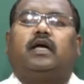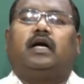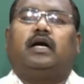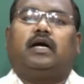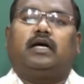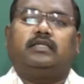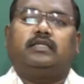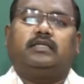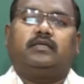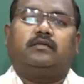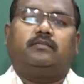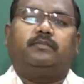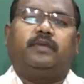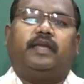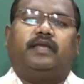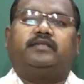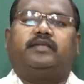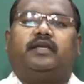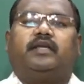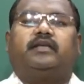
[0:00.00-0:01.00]
other
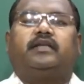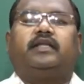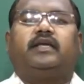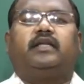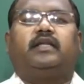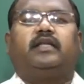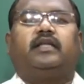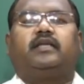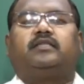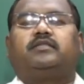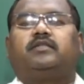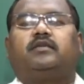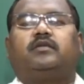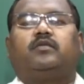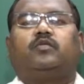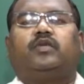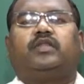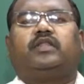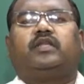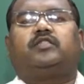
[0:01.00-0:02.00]
basic techniques
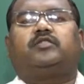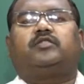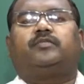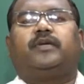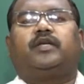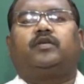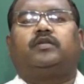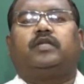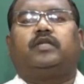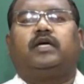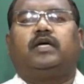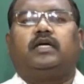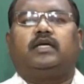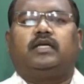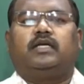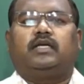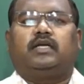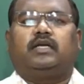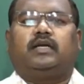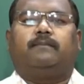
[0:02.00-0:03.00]
with respect to the
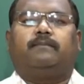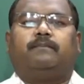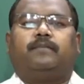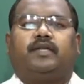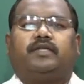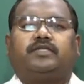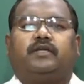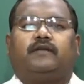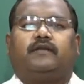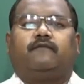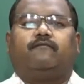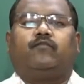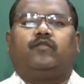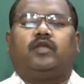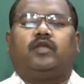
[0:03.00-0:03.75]
compression.